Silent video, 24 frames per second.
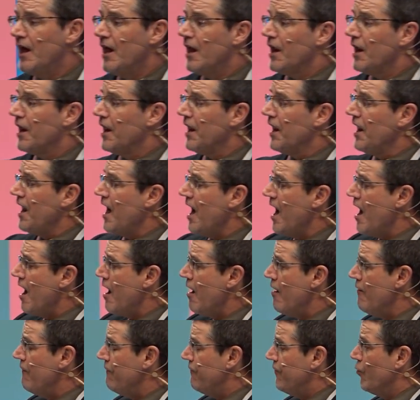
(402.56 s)

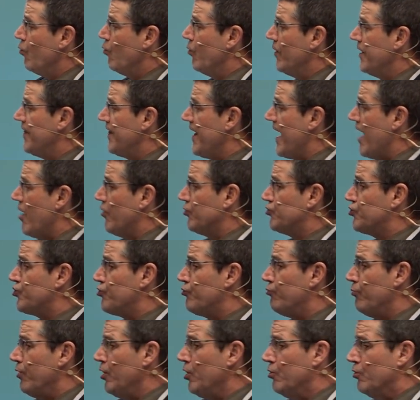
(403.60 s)
Love without
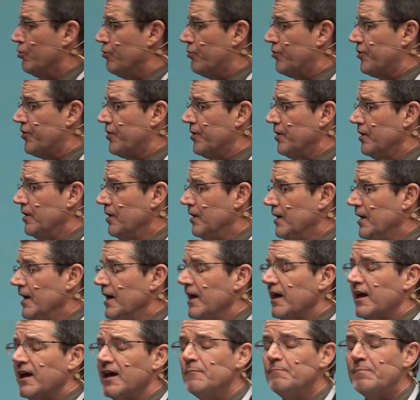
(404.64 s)
truth
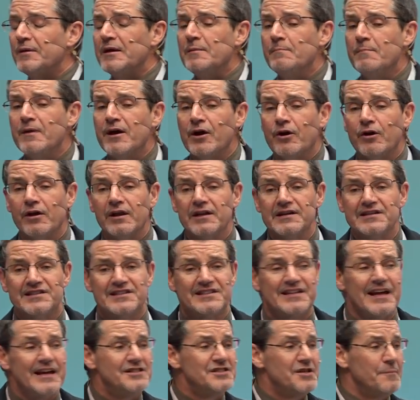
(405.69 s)
can be merely
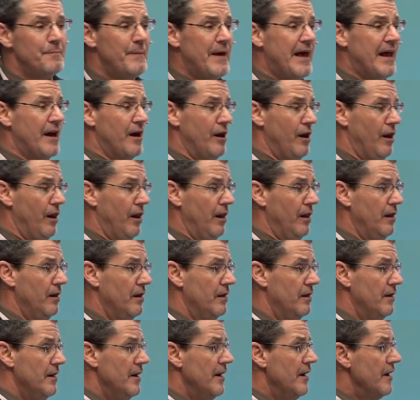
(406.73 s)
sentimental.
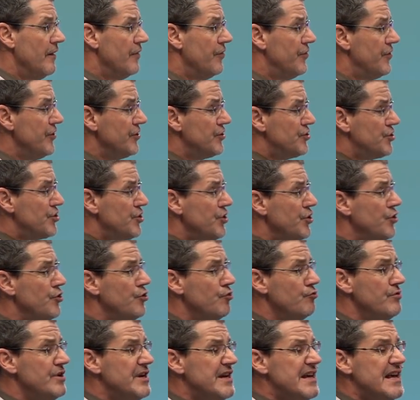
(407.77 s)
The two
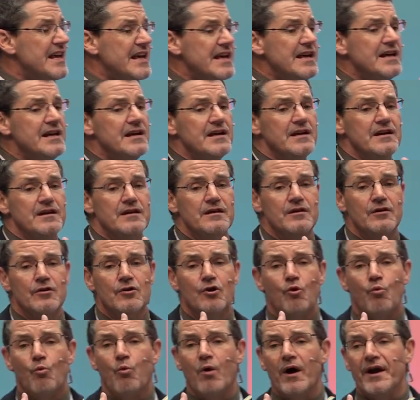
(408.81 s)
need
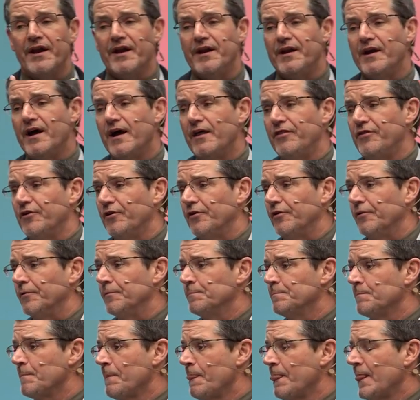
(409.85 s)
one another.
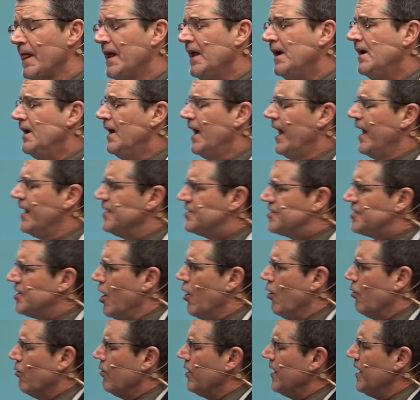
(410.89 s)
And
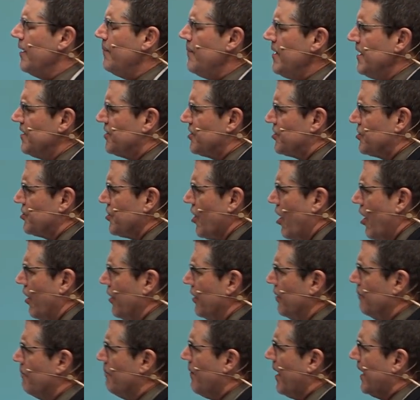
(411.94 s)
so let me
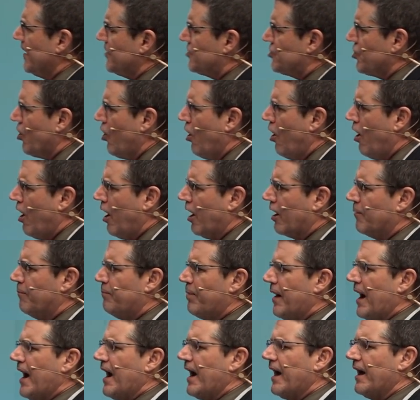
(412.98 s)
start my talk
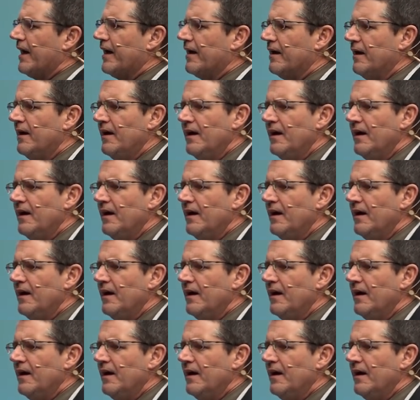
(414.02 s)
by,